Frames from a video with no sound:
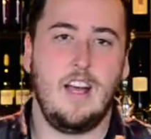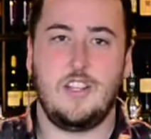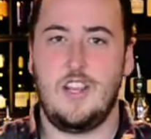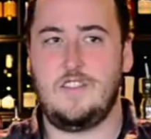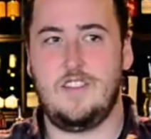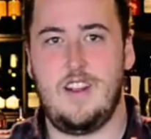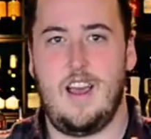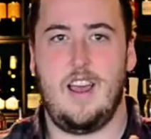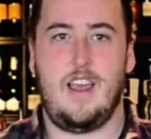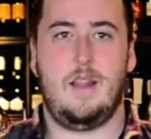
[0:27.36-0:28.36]
Jason and
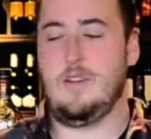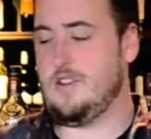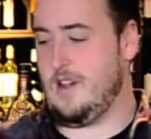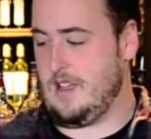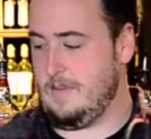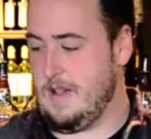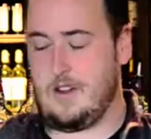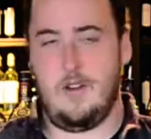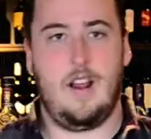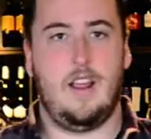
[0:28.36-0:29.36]
I had been talking about
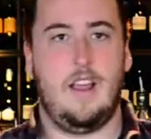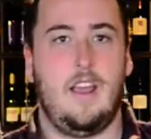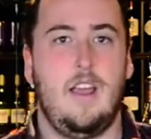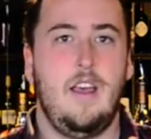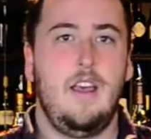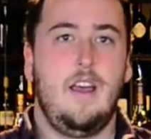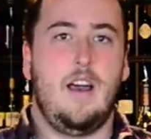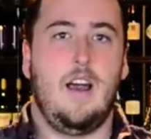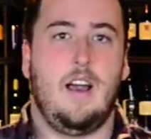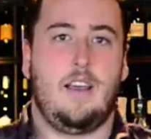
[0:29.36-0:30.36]
creating a
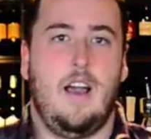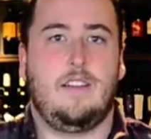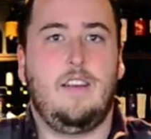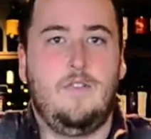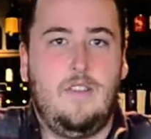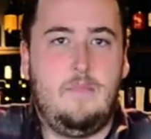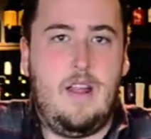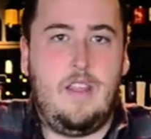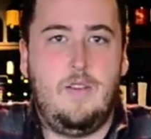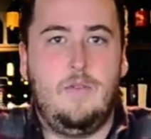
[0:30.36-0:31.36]
cocktail for the
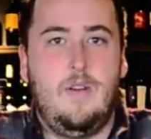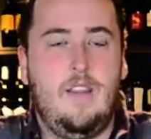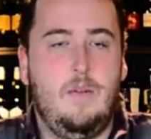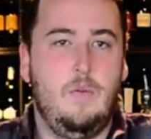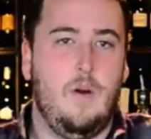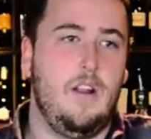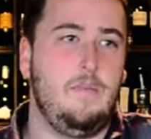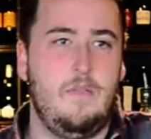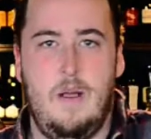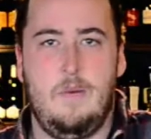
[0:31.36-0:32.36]
menu that we wanted to
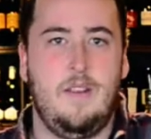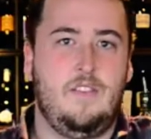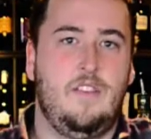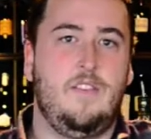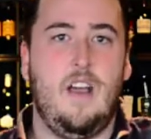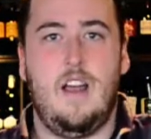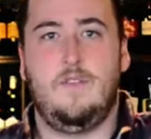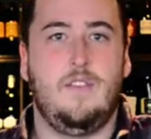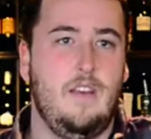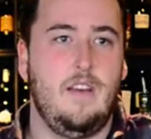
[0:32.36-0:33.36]
be reminiscent of kind
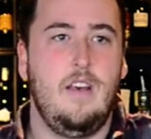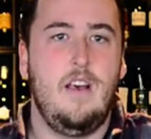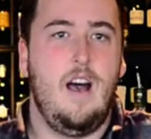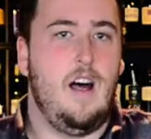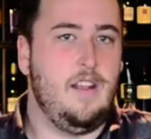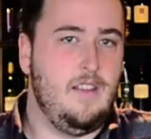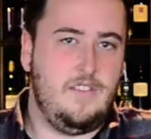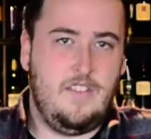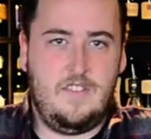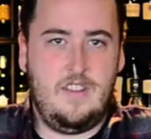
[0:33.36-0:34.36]
of the holiday
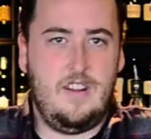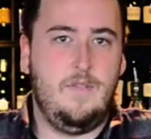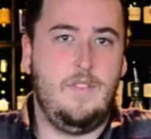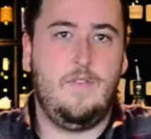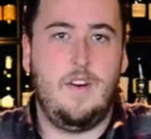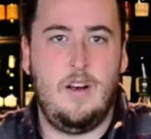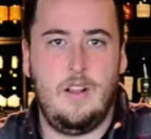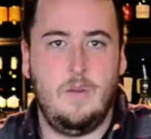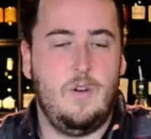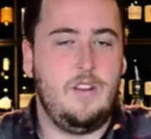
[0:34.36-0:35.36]
season, of the
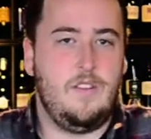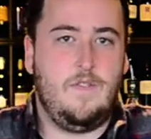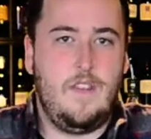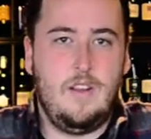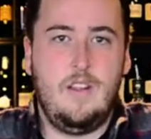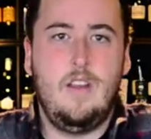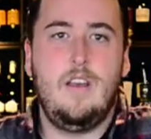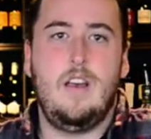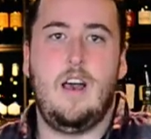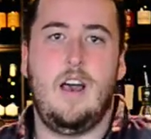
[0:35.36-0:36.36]
fall and winter feel.
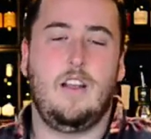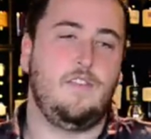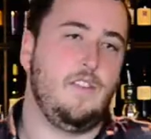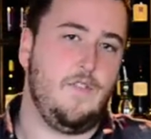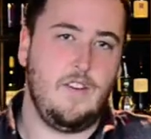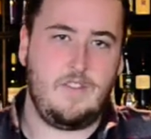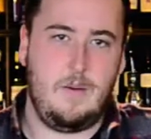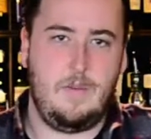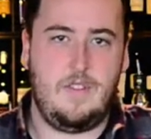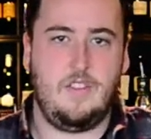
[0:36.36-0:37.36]
And so the first
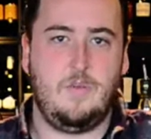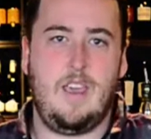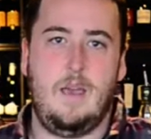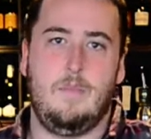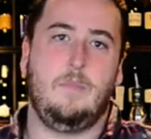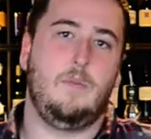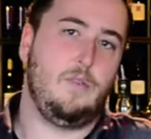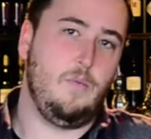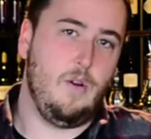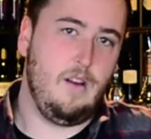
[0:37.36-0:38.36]
couple things we came up
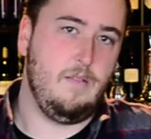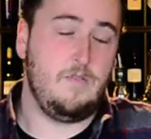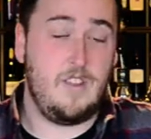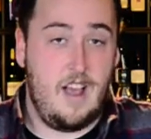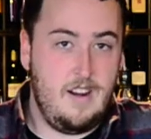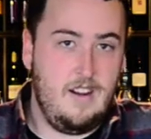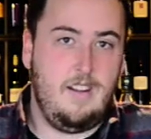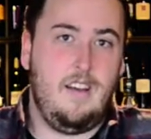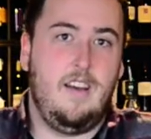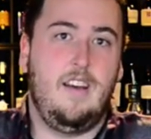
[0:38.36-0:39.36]
with were cider
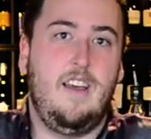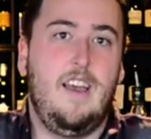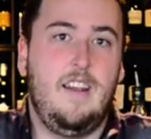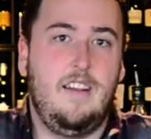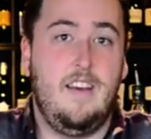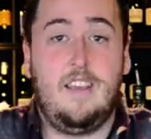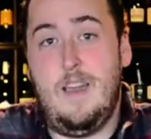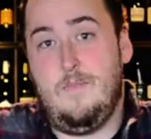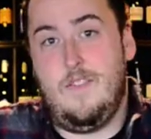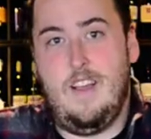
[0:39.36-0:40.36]
and
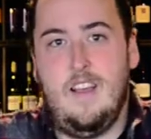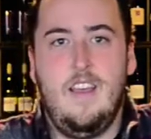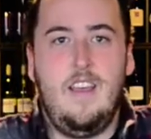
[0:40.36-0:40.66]
campfire.